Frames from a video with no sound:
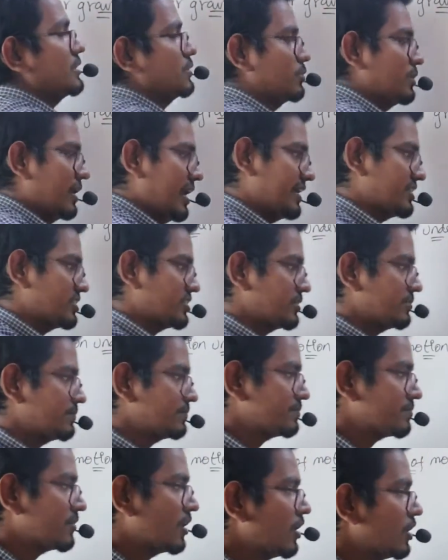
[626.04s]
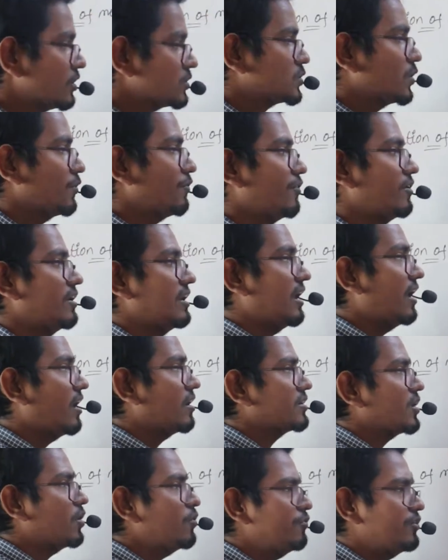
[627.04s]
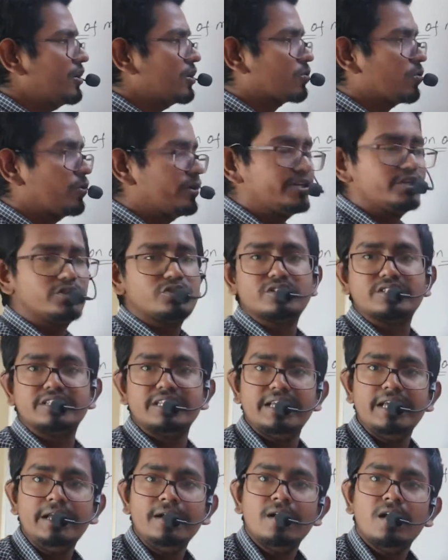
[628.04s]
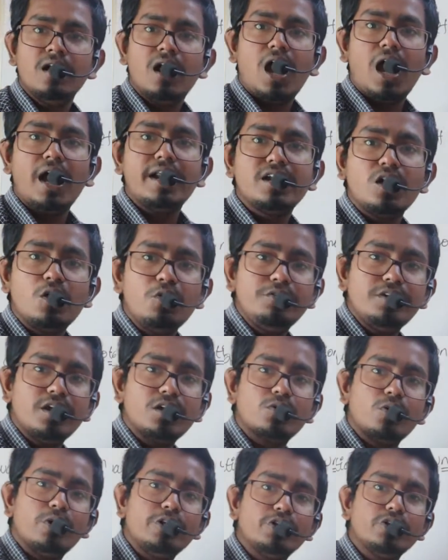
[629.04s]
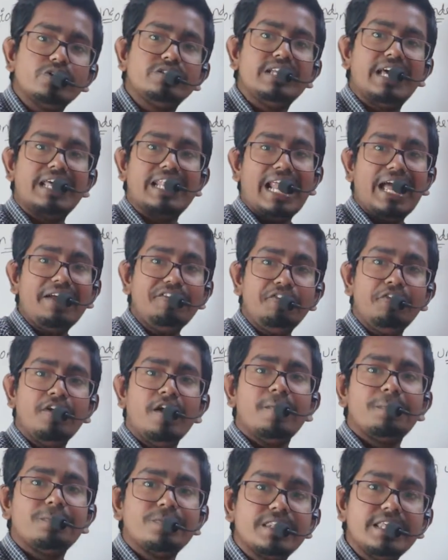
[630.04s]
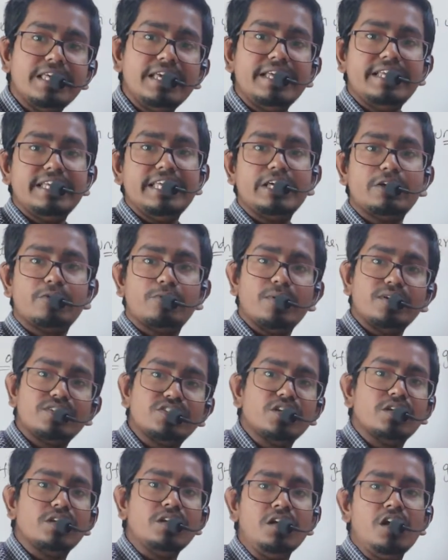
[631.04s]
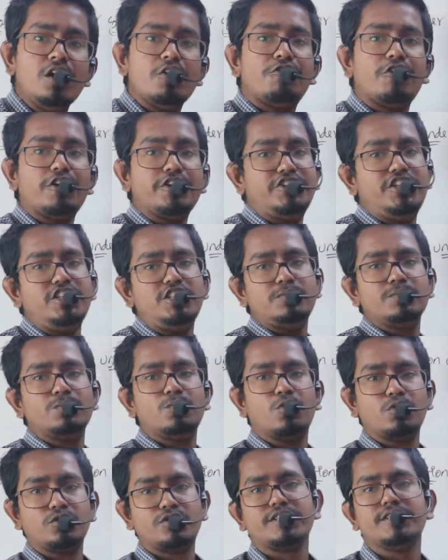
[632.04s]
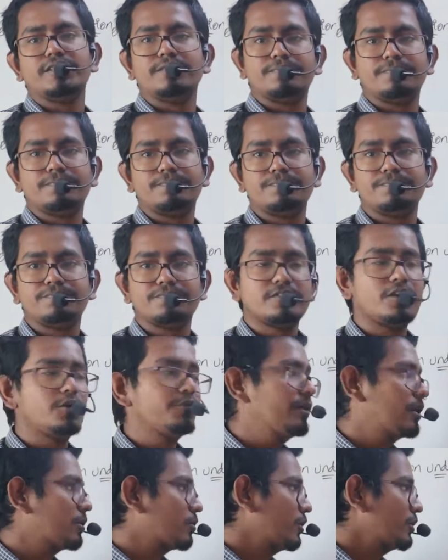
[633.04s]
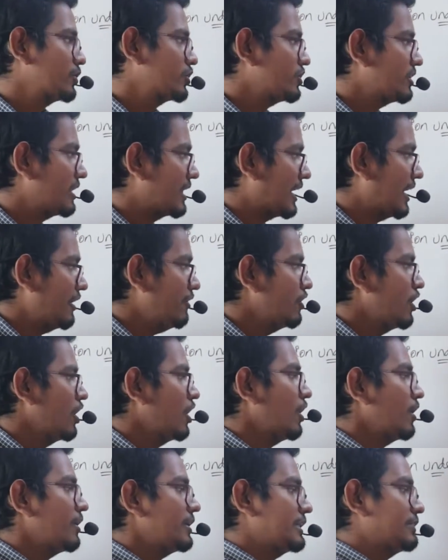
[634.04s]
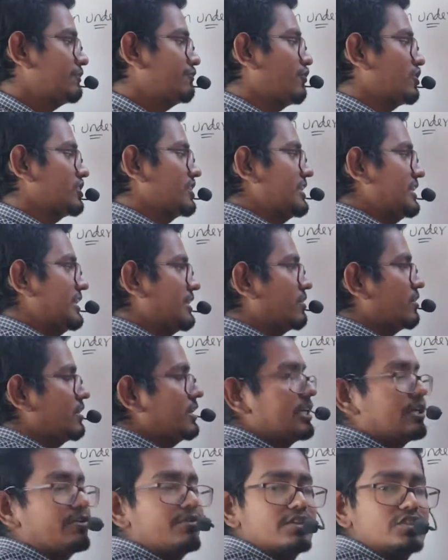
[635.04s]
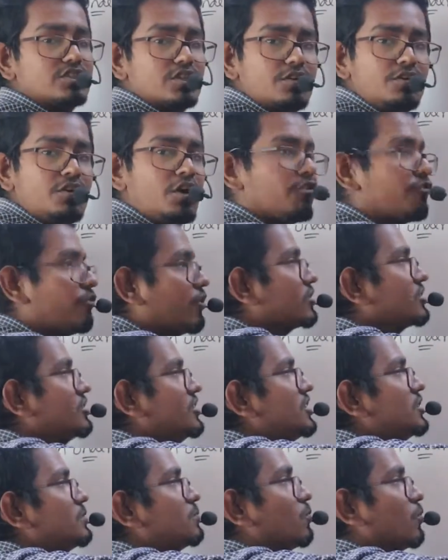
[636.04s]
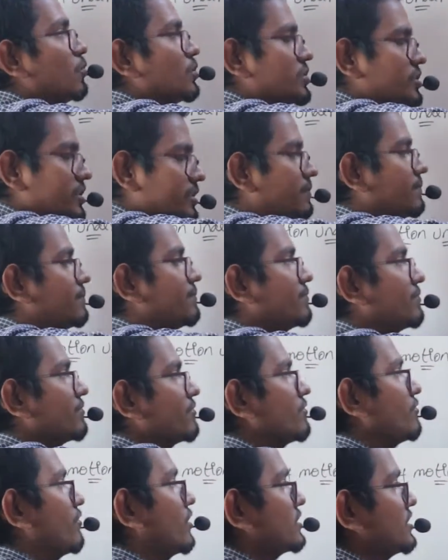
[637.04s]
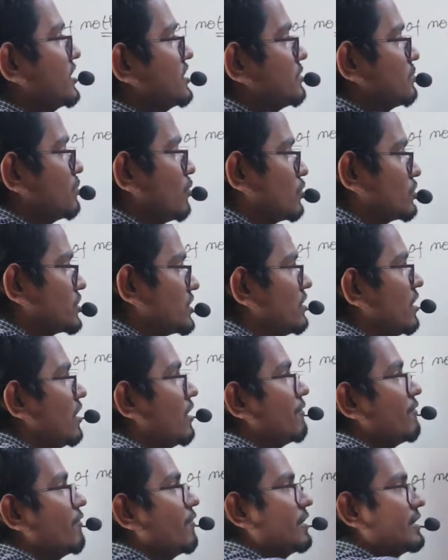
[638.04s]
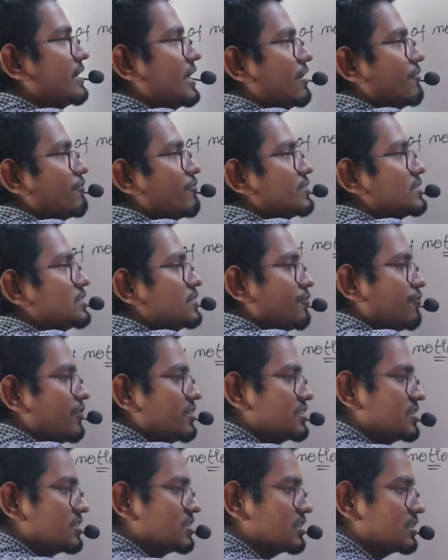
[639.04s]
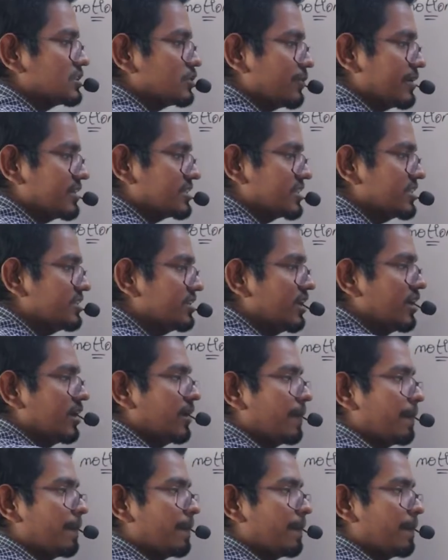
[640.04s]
u dash. So now we are going to see, and now we are going to derive the equation for this motion. Now we are going to derive it for the equation for this motion. For this motion, we will take first the first situation,